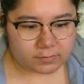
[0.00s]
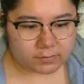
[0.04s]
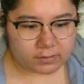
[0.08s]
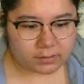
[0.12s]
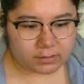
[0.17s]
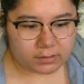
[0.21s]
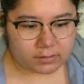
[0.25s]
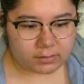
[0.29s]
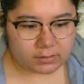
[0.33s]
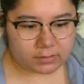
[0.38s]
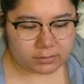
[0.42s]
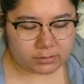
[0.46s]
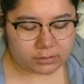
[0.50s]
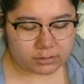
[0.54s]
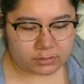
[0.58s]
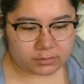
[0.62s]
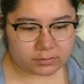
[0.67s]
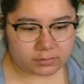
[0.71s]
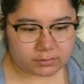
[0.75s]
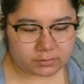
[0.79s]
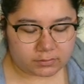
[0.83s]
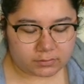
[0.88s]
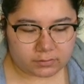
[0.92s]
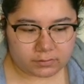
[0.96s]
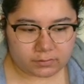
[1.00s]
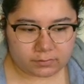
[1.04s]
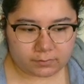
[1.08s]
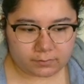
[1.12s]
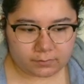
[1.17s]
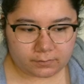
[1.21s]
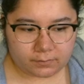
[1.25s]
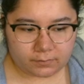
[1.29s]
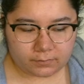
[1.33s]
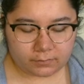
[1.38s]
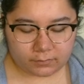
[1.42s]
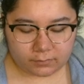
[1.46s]
Like, it, it jitters.
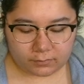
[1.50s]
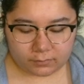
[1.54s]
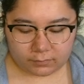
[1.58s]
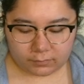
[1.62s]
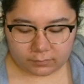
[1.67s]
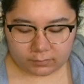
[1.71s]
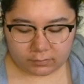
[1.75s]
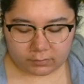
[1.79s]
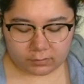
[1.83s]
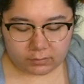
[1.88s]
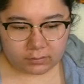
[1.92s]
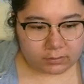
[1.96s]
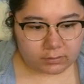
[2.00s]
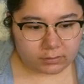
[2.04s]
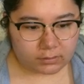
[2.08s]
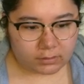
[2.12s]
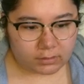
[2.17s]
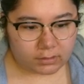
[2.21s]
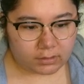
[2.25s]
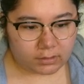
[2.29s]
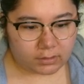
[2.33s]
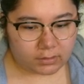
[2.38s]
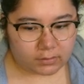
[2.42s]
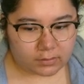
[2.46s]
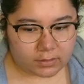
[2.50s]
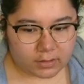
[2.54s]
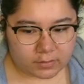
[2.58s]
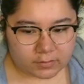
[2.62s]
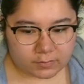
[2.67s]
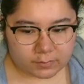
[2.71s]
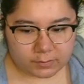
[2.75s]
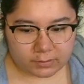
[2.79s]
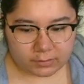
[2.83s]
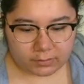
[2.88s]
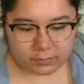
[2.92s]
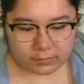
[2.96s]
And that's
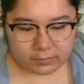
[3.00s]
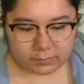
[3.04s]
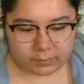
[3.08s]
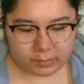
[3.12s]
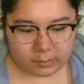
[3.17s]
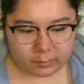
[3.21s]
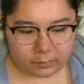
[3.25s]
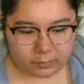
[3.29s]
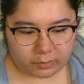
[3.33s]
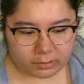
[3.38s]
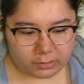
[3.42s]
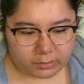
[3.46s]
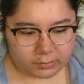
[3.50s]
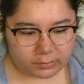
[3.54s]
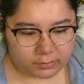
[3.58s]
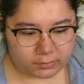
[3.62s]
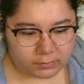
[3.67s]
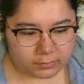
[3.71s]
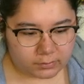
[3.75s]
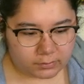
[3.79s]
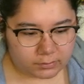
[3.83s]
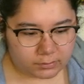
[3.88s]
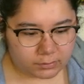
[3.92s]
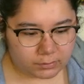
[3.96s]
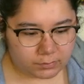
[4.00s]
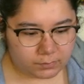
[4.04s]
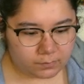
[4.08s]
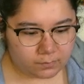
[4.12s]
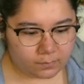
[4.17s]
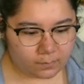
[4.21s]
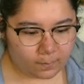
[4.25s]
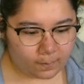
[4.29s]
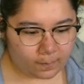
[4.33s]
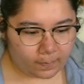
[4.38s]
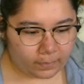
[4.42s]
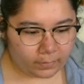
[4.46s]
because of my brain condition.
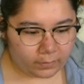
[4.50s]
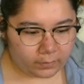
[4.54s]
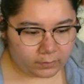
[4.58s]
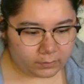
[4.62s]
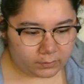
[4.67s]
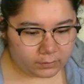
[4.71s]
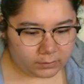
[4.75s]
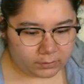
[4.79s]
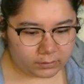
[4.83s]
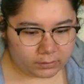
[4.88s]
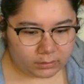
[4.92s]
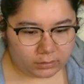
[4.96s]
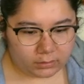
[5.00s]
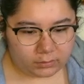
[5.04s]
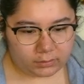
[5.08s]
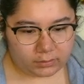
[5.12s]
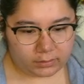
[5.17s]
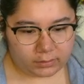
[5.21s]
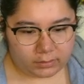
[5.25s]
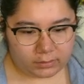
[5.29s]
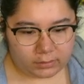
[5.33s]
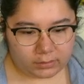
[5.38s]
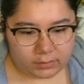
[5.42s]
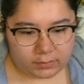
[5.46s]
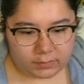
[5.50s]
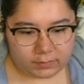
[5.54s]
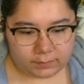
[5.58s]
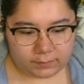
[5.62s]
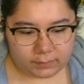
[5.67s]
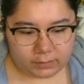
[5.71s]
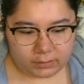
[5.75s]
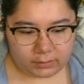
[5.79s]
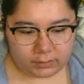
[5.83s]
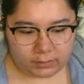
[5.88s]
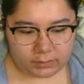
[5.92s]
And, like, it's fairly